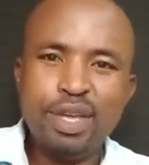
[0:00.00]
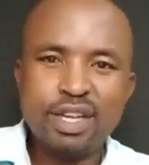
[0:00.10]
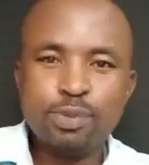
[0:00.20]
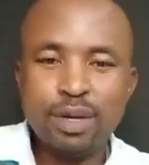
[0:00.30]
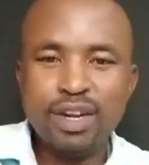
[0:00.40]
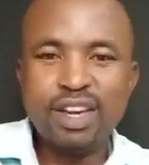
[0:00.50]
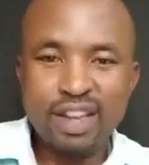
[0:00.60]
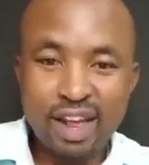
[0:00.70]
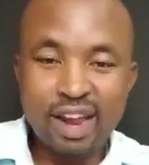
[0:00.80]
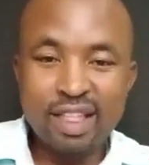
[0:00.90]
explaining in
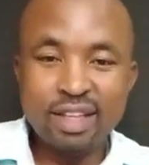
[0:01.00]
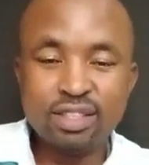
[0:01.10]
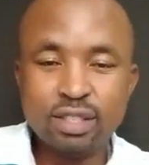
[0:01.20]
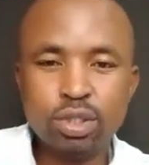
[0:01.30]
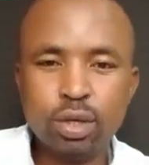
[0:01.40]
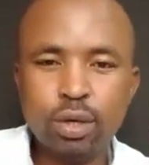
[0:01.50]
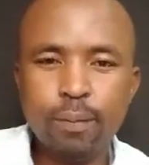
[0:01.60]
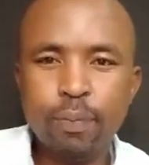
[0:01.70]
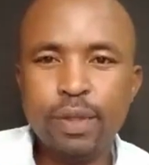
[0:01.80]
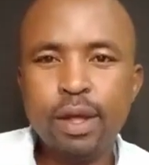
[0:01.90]
another session.
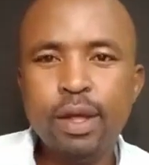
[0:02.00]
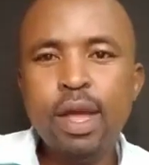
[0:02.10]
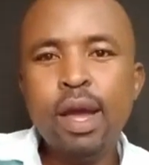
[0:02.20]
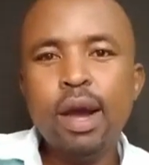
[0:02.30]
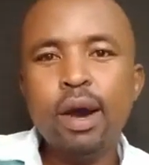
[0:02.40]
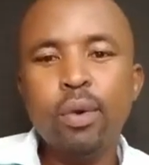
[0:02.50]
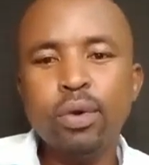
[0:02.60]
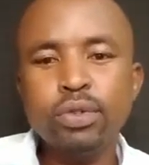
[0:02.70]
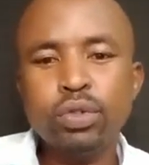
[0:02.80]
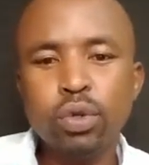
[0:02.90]

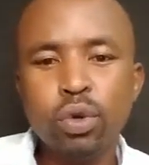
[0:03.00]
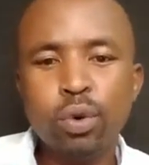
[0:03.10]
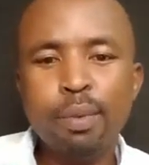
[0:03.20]
So